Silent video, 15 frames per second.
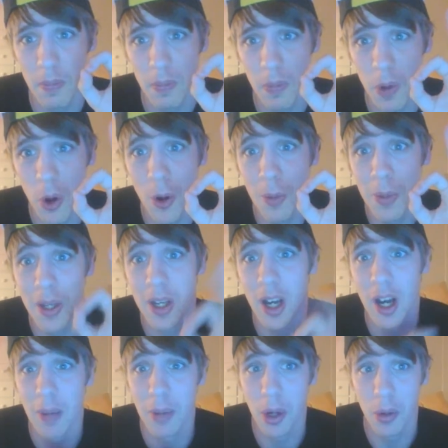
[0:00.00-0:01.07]
OP
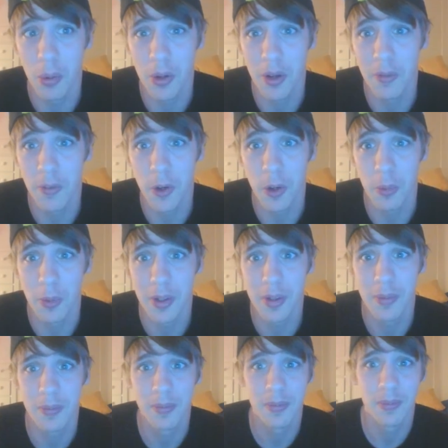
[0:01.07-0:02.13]
combo confirmed.
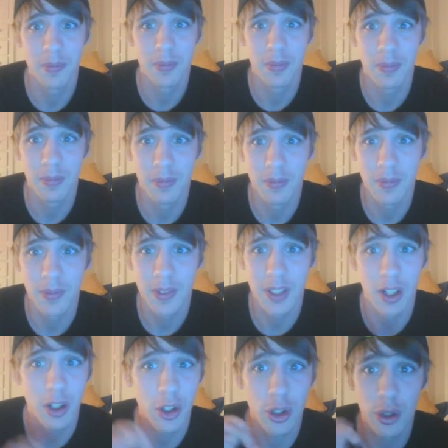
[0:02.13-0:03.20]
It's
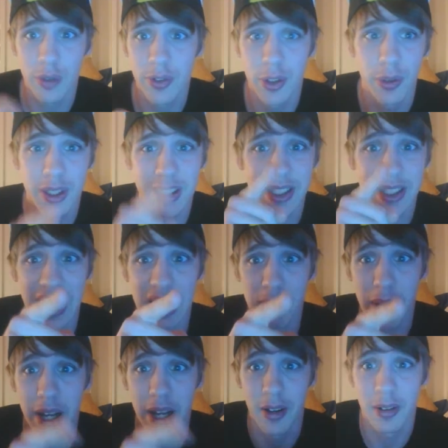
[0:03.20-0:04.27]
on curve too. This is 8
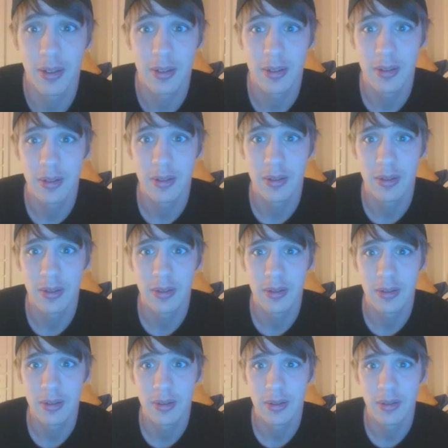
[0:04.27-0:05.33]
mana.
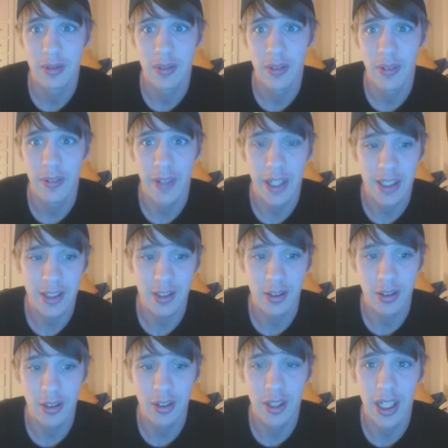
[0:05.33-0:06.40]
Next
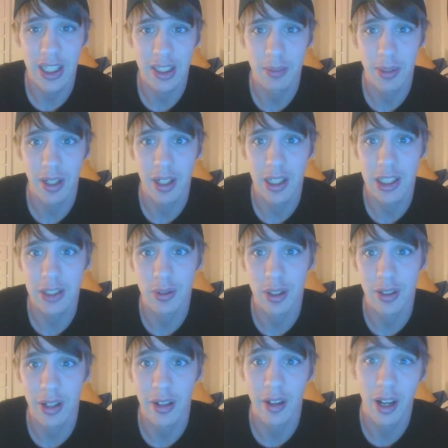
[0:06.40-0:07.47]
turn, you guys can play
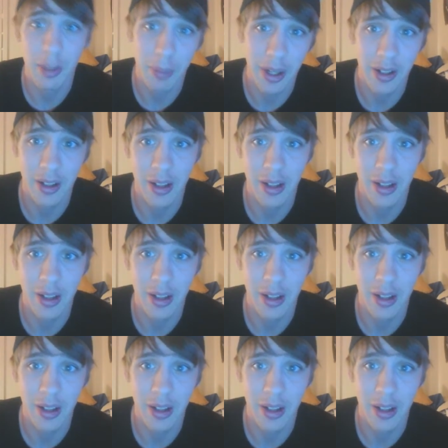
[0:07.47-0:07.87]
Ozruk on 9 mana